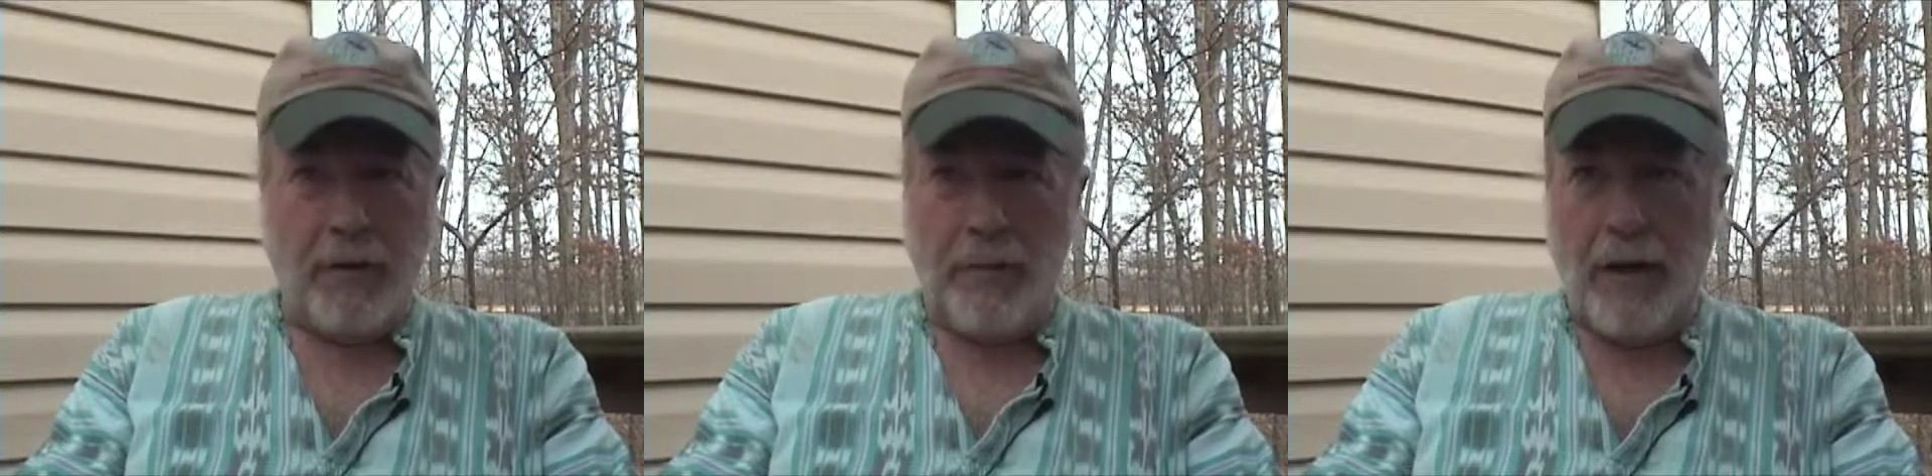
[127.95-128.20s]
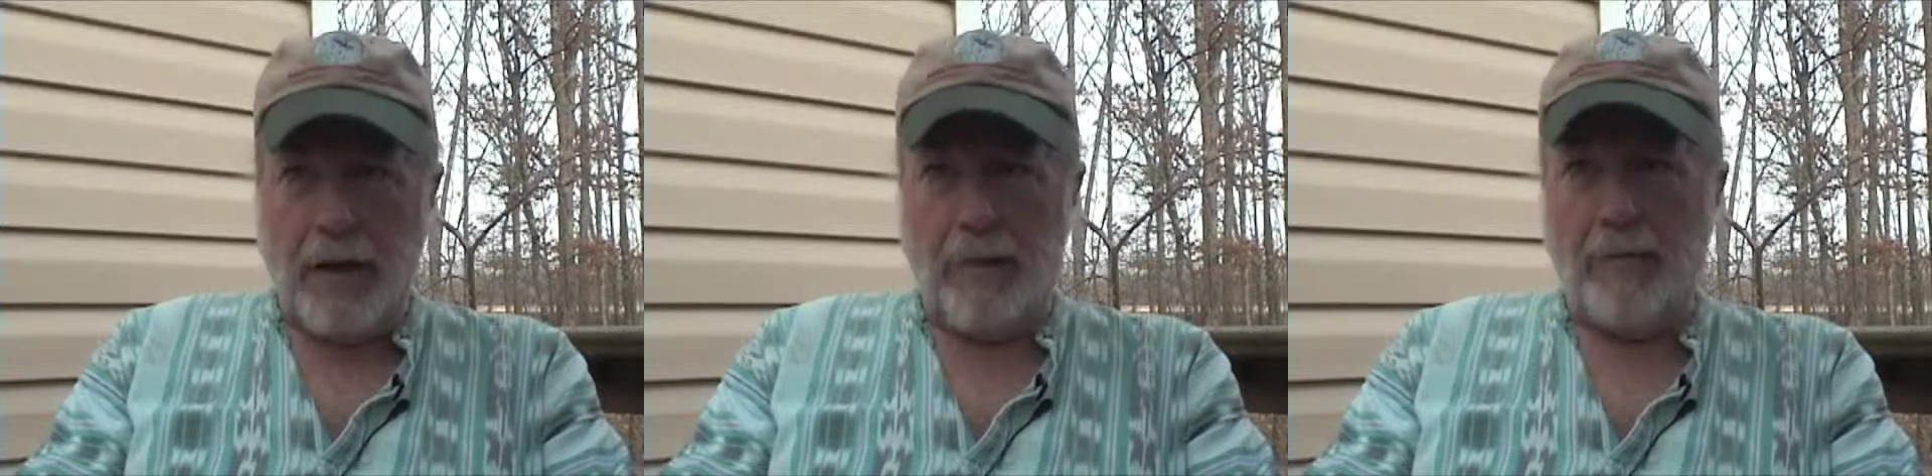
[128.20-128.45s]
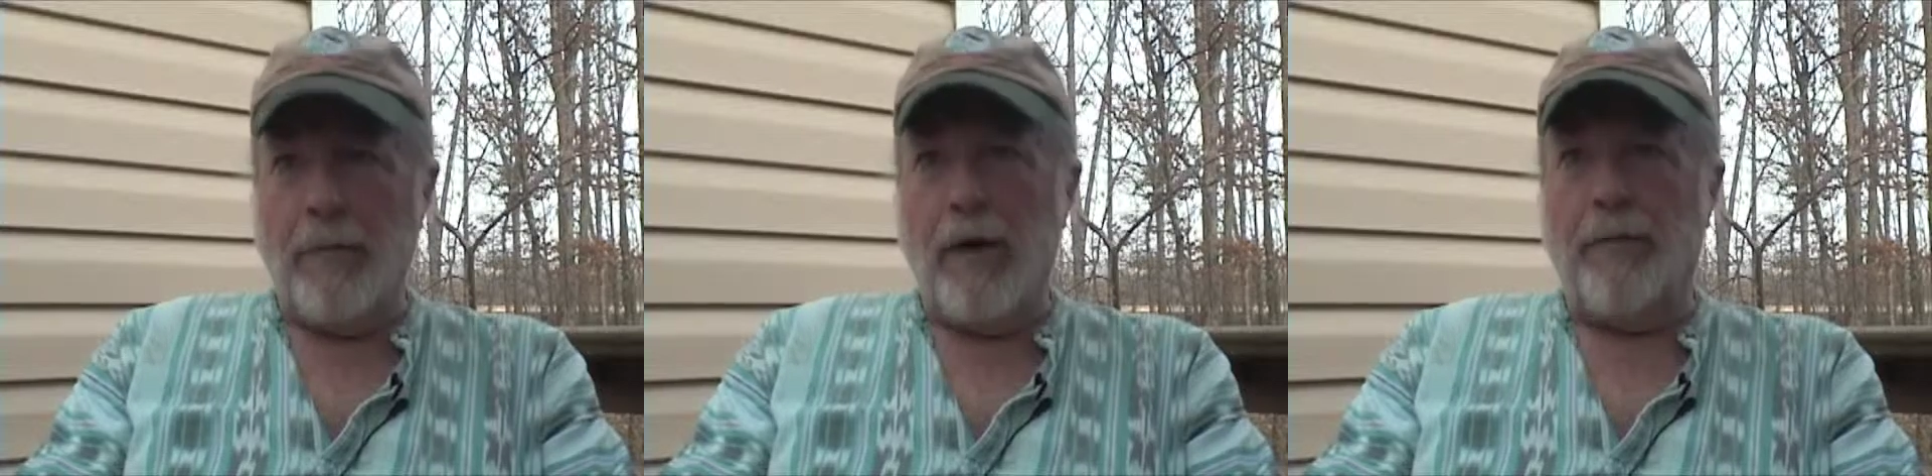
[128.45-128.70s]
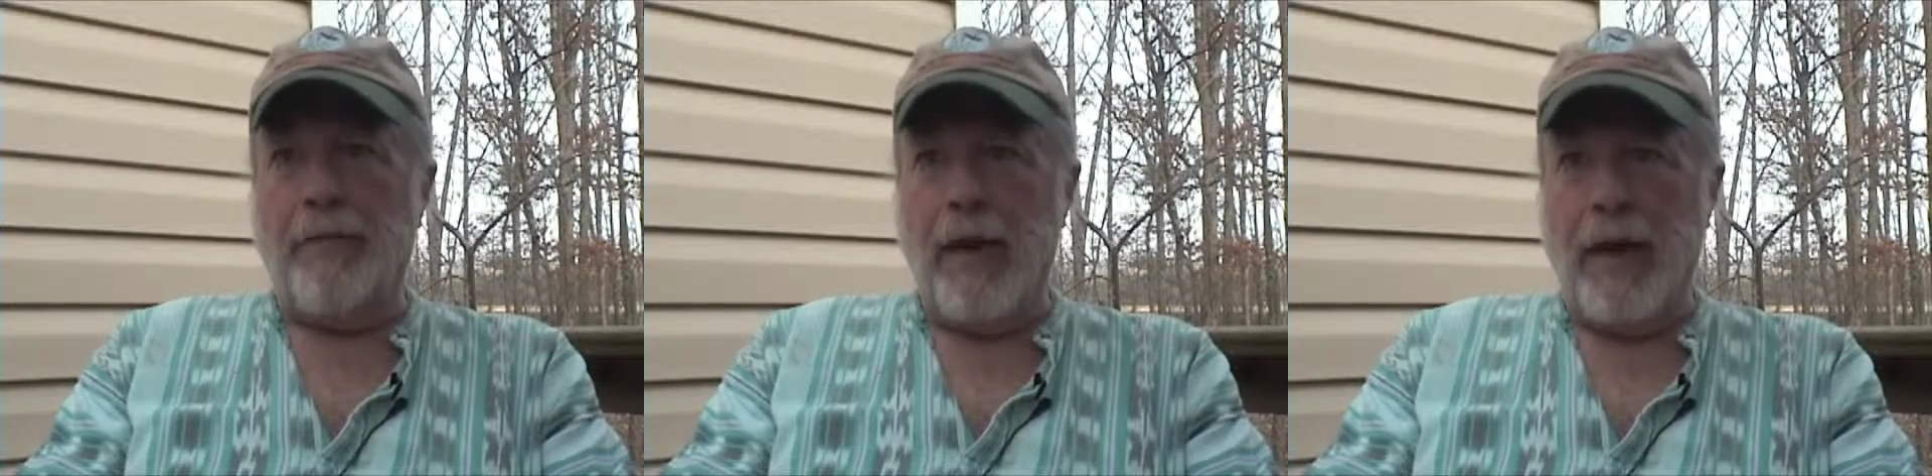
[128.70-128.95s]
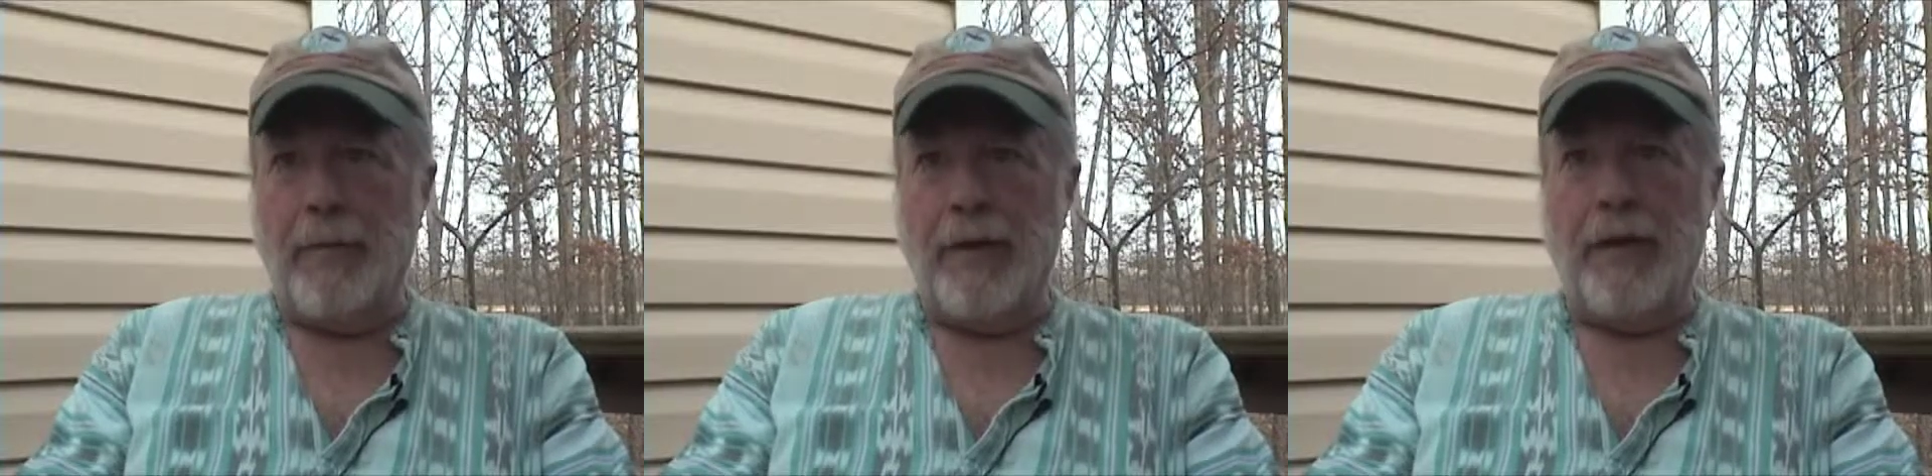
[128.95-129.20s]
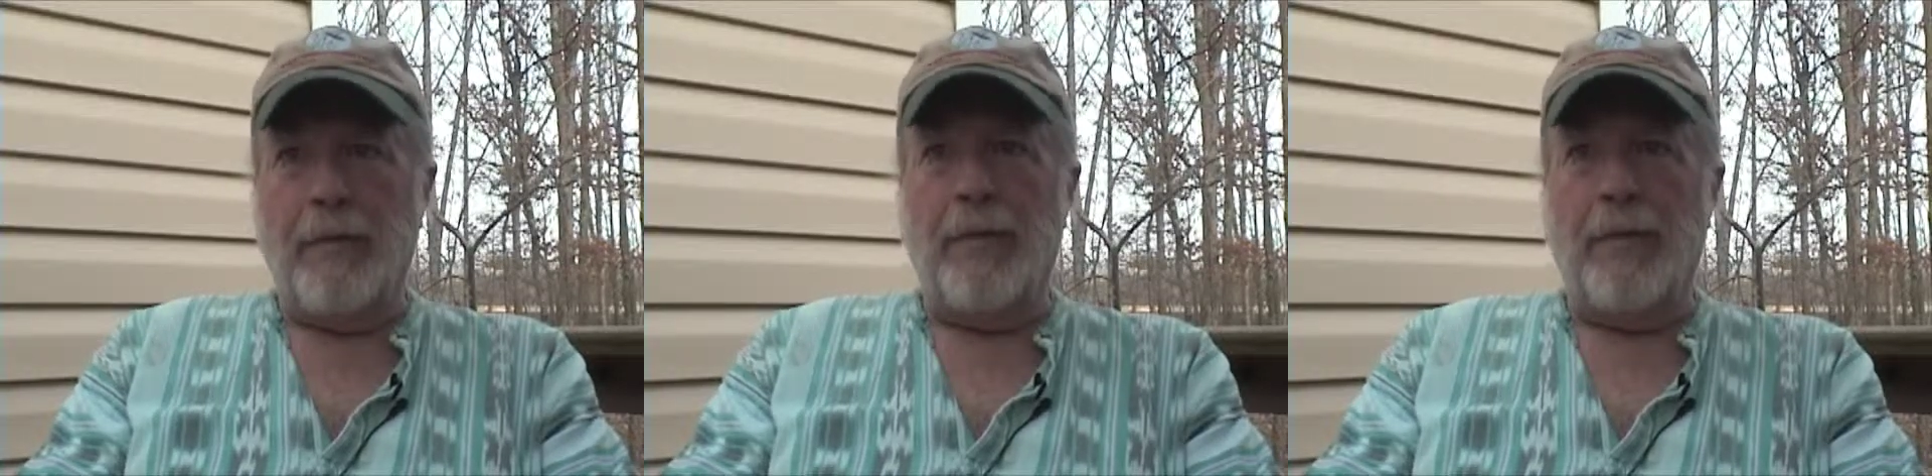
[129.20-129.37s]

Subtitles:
to my family,